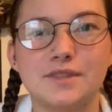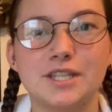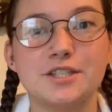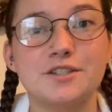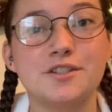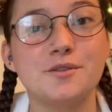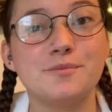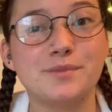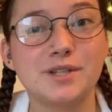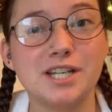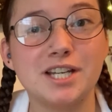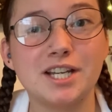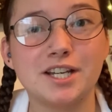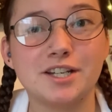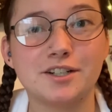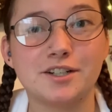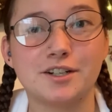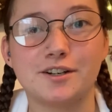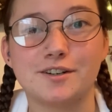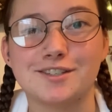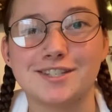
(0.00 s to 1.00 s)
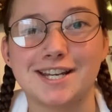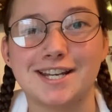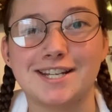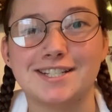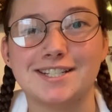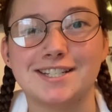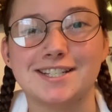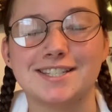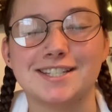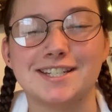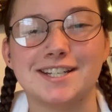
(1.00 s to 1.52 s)
So being a
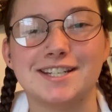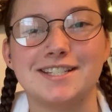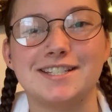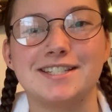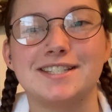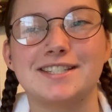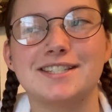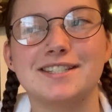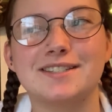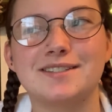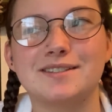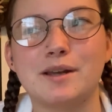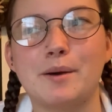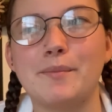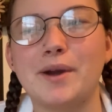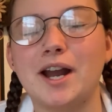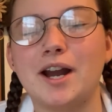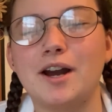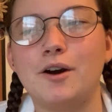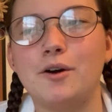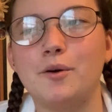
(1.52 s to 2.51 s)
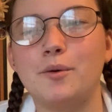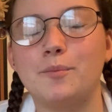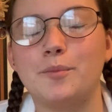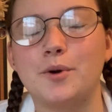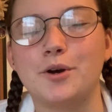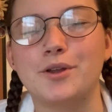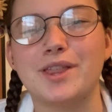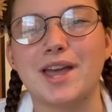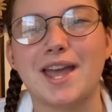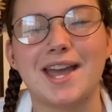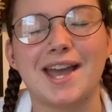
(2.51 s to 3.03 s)
neuroscientist is somehow
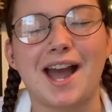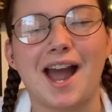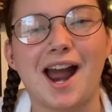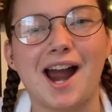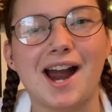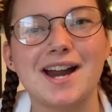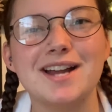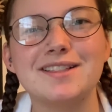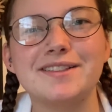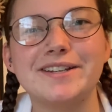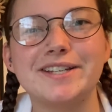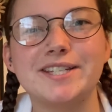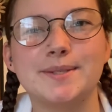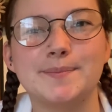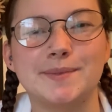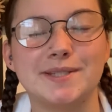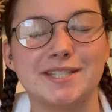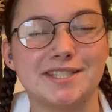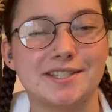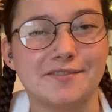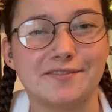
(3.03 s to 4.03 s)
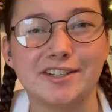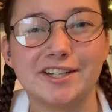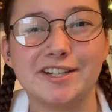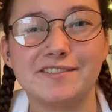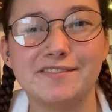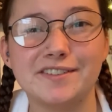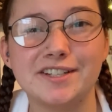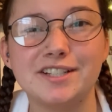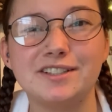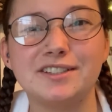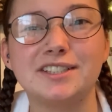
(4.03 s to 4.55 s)
both a highly specific
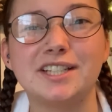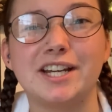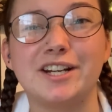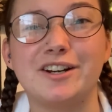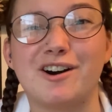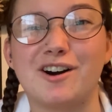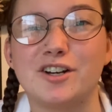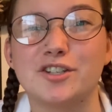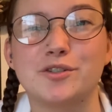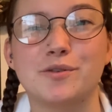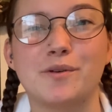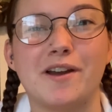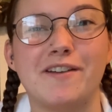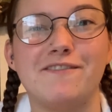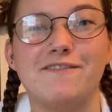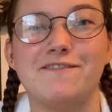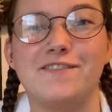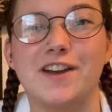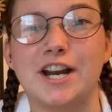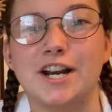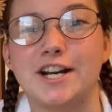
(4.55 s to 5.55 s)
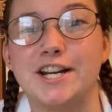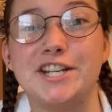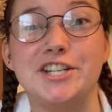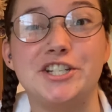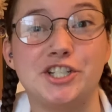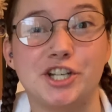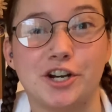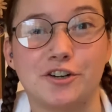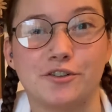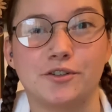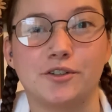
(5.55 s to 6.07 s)
field and also a very
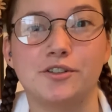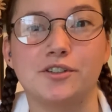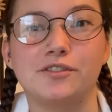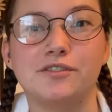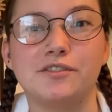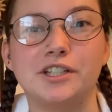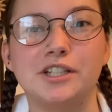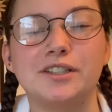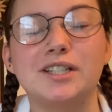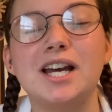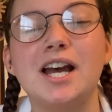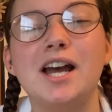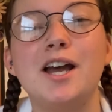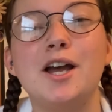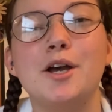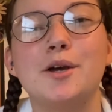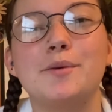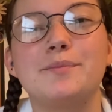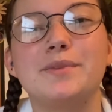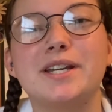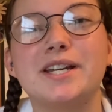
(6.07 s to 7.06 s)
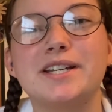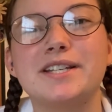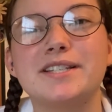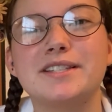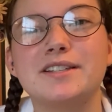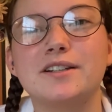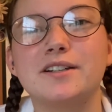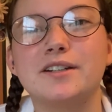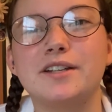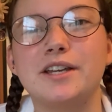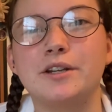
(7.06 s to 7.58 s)
general field,
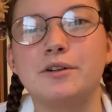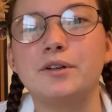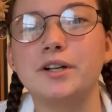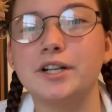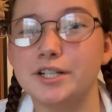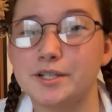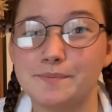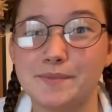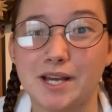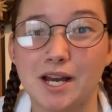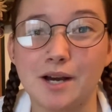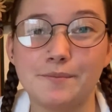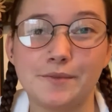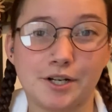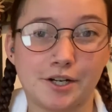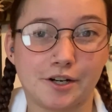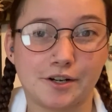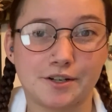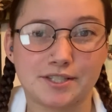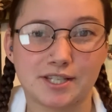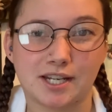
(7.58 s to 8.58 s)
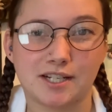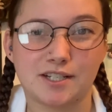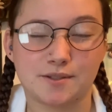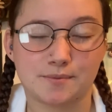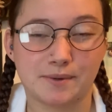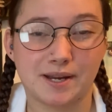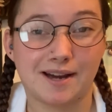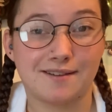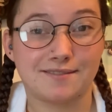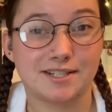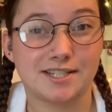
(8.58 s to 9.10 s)
because in order to become a neuroscientist,
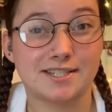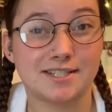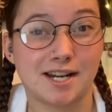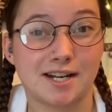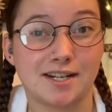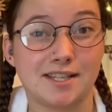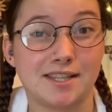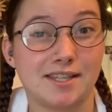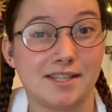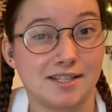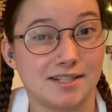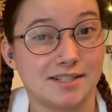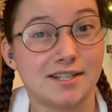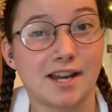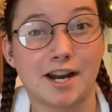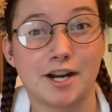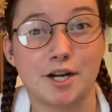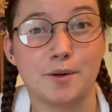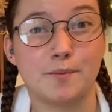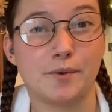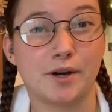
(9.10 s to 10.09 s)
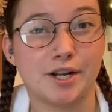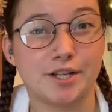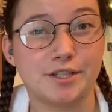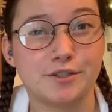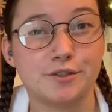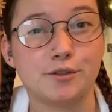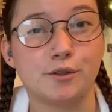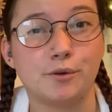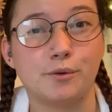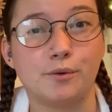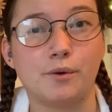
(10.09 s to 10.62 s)
we have to study the entire brain.
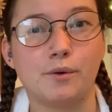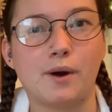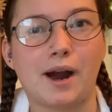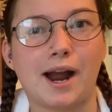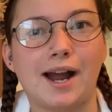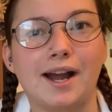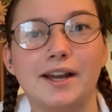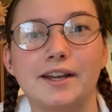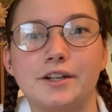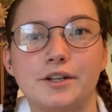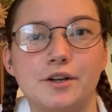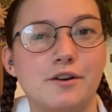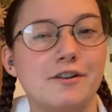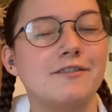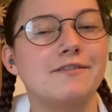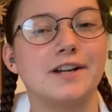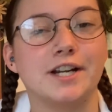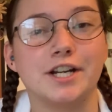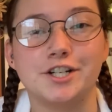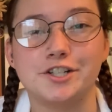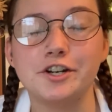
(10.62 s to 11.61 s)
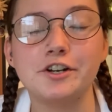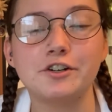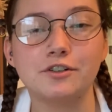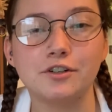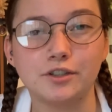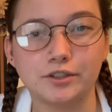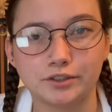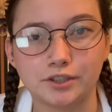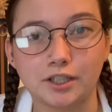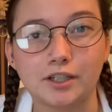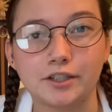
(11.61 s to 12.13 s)
So I know very
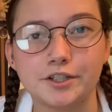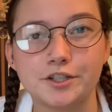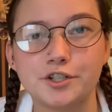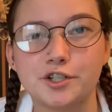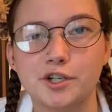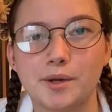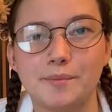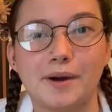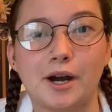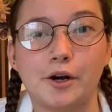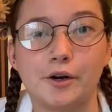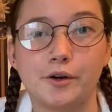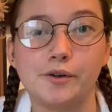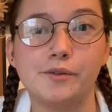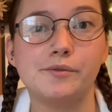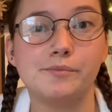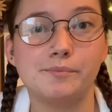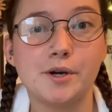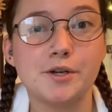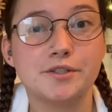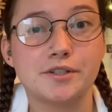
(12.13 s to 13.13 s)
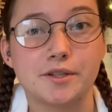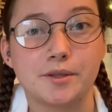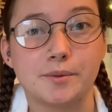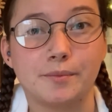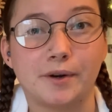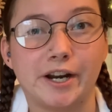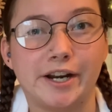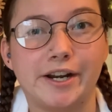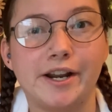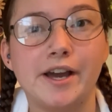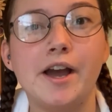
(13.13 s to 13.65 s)
general knowledge about most of the
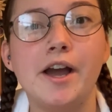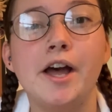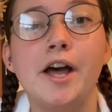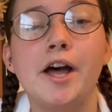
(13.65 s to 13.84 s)
brain,